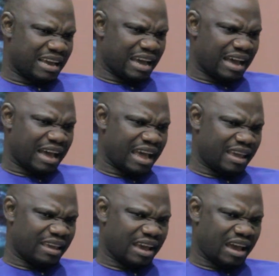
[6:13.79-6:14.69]

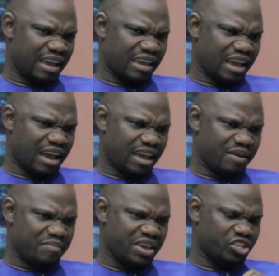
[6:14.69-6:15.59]

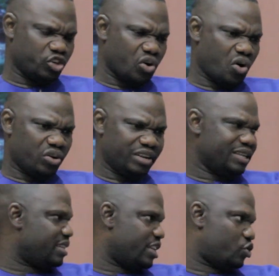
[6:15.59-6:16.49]
I major on
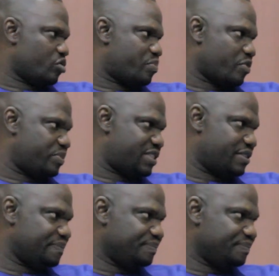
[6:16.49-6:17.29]
intellectual property.